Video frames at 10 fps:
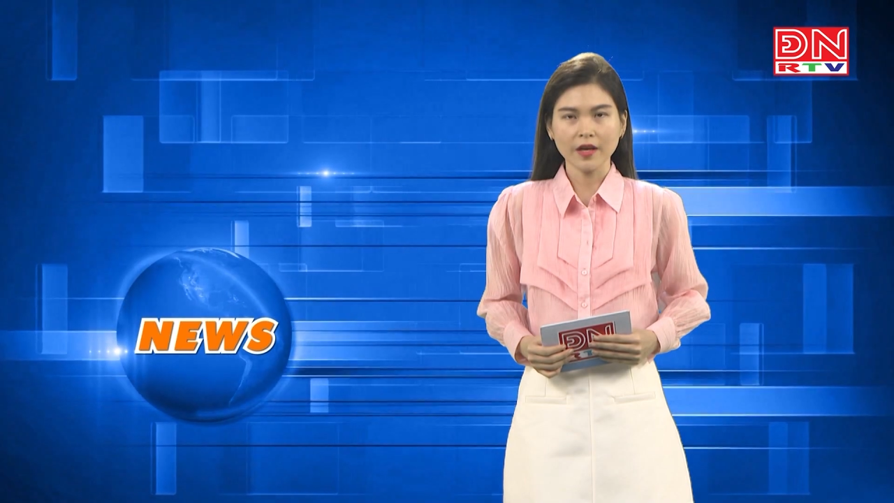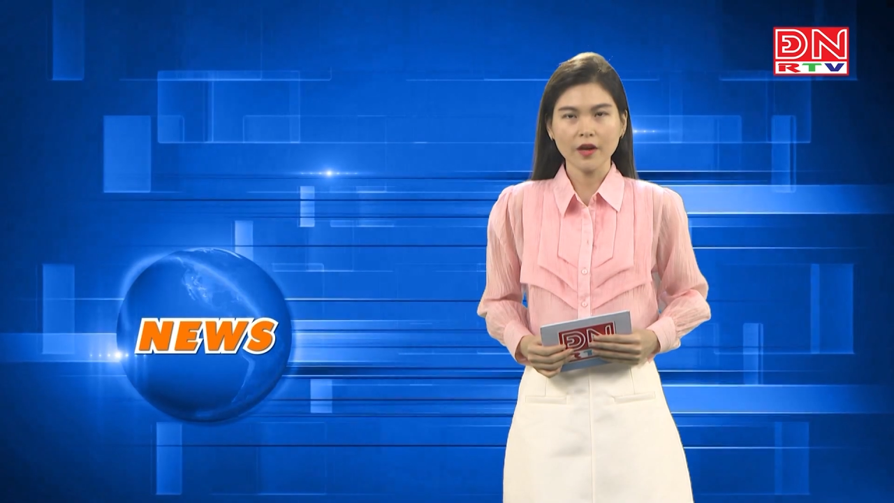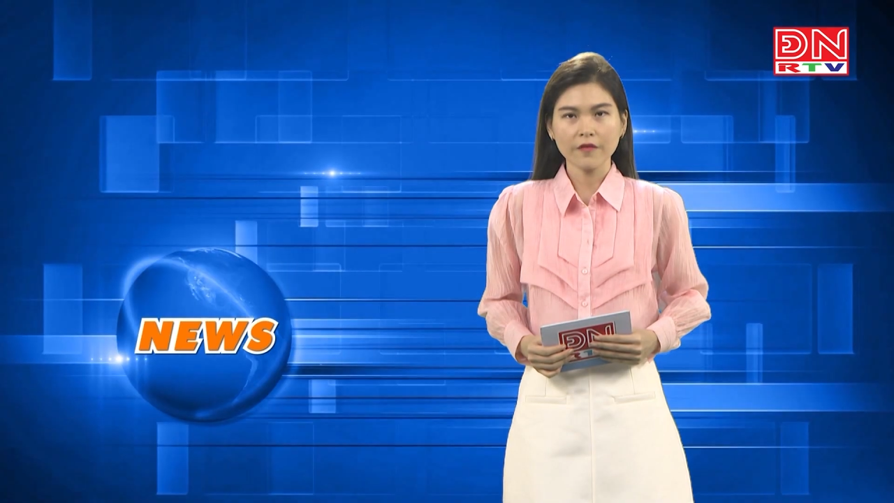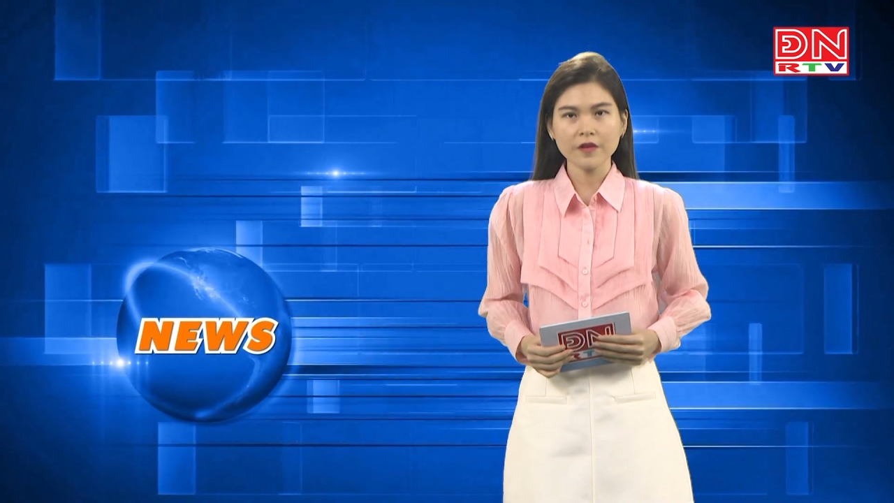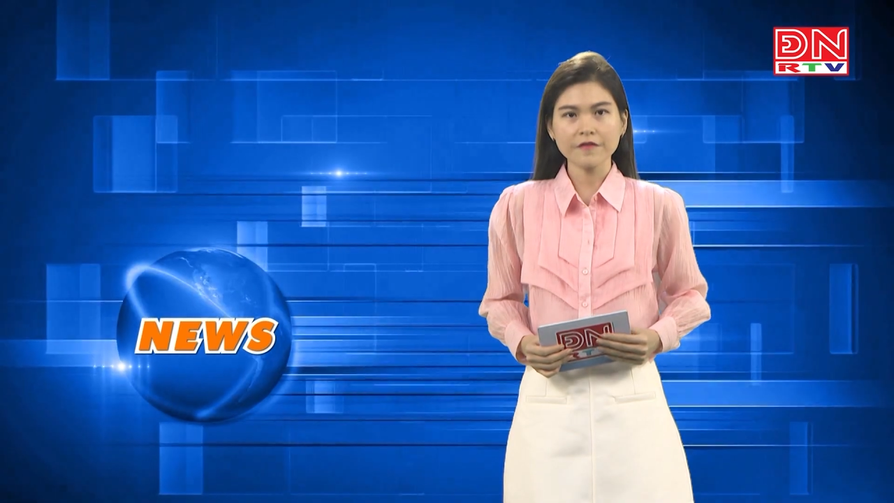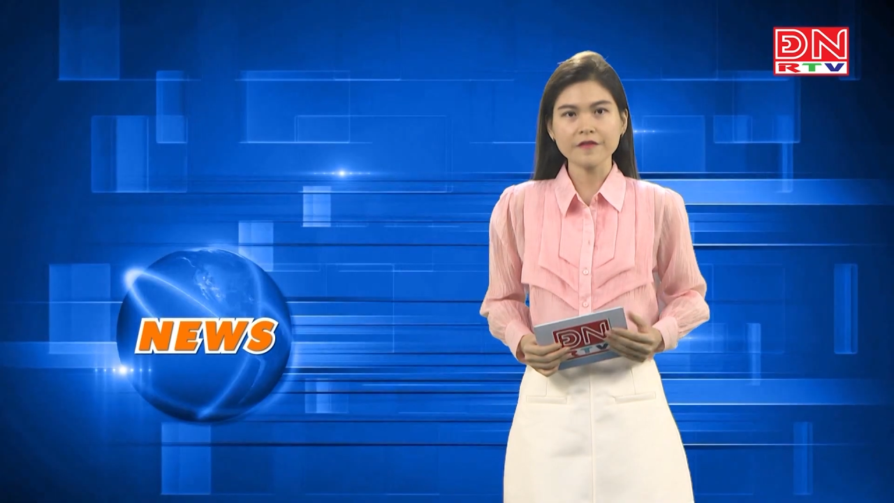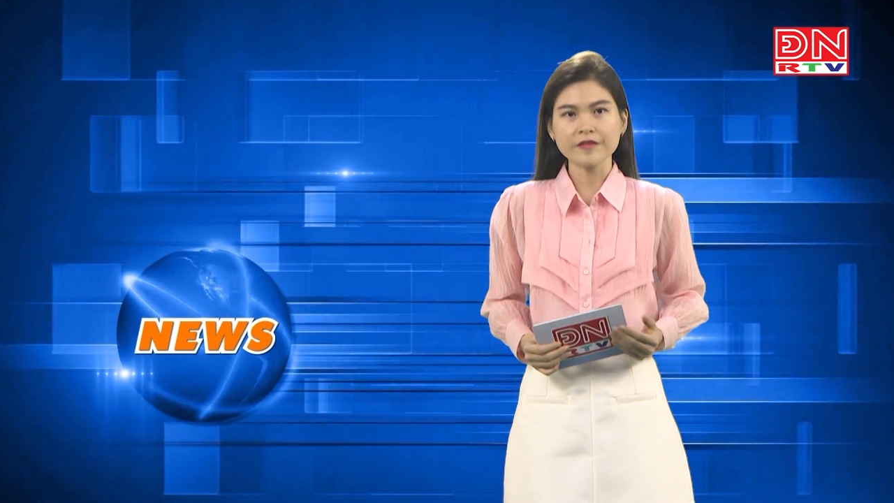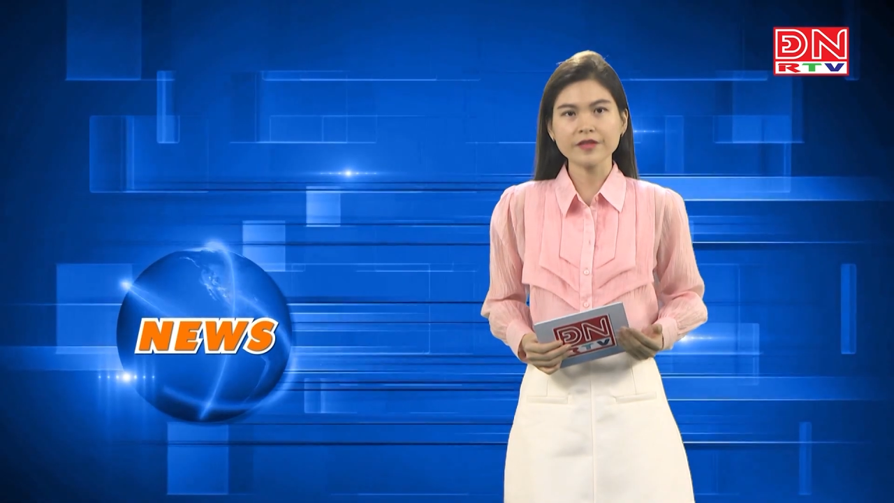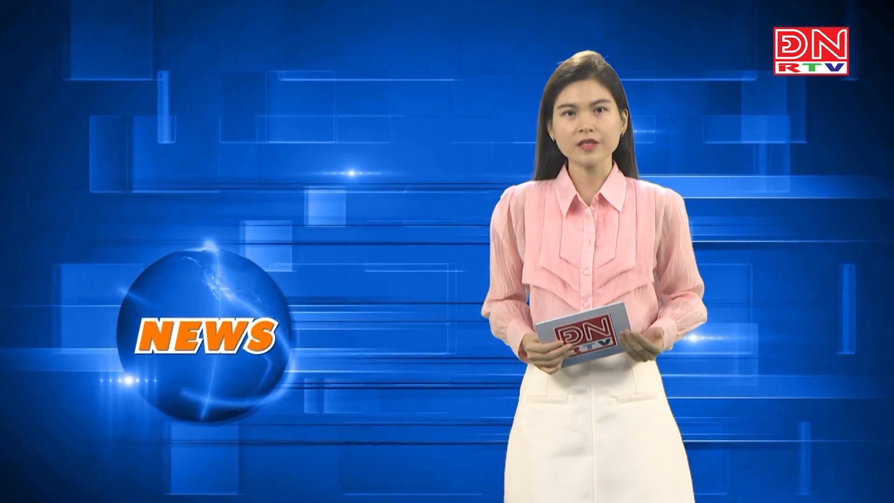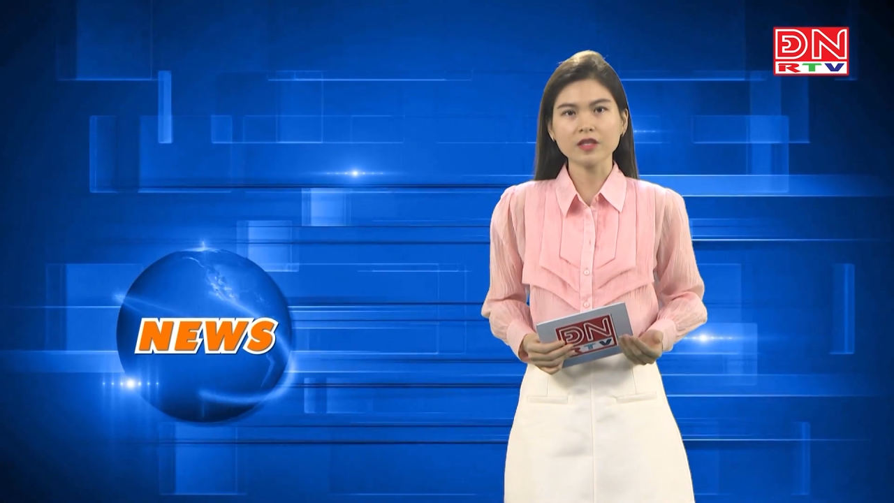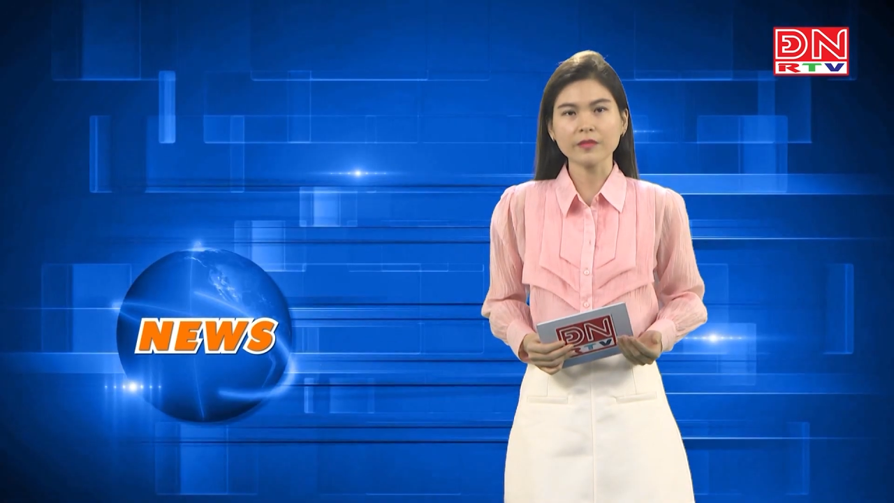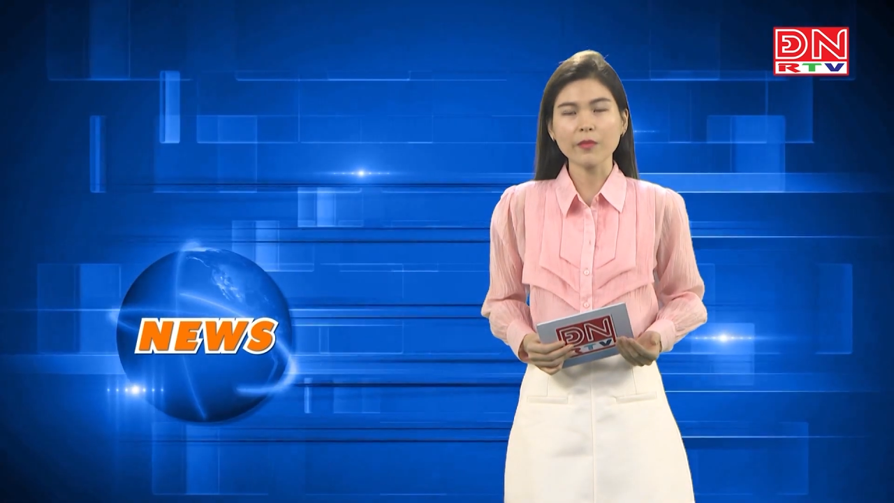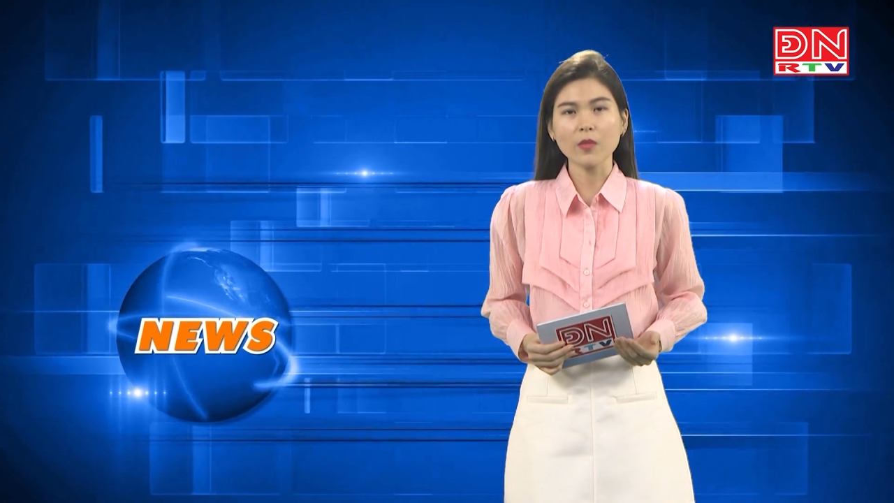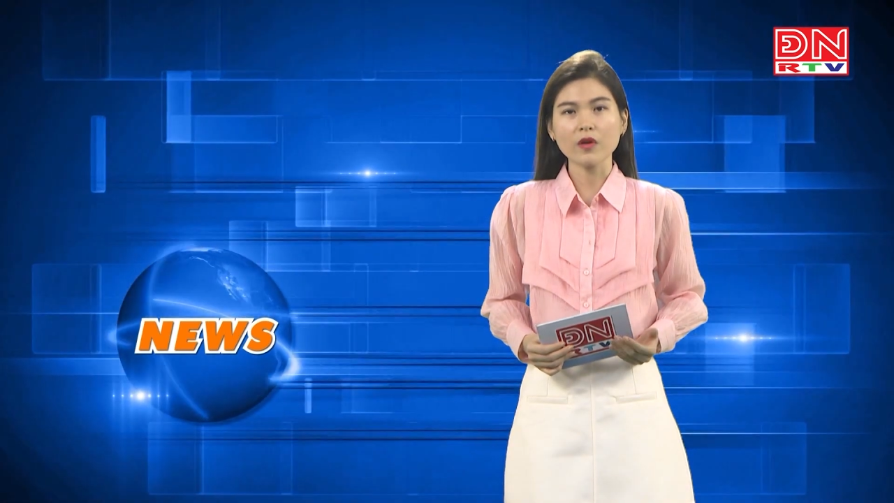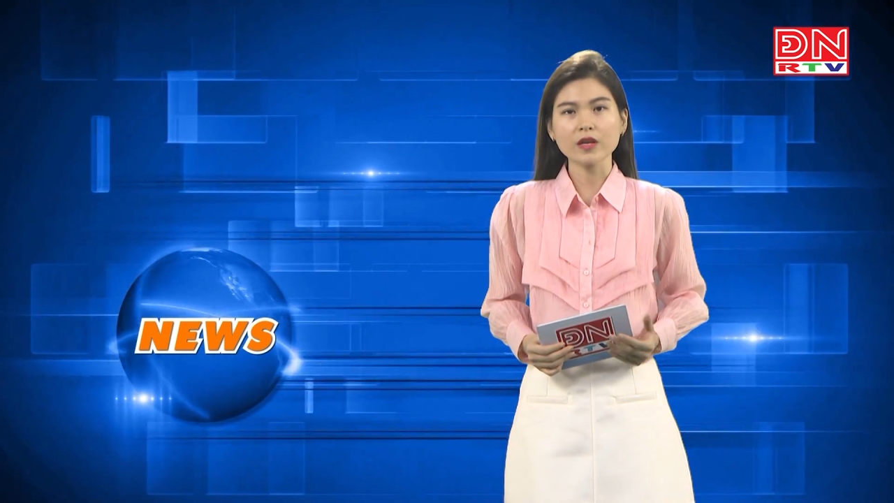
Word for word: for the first time in more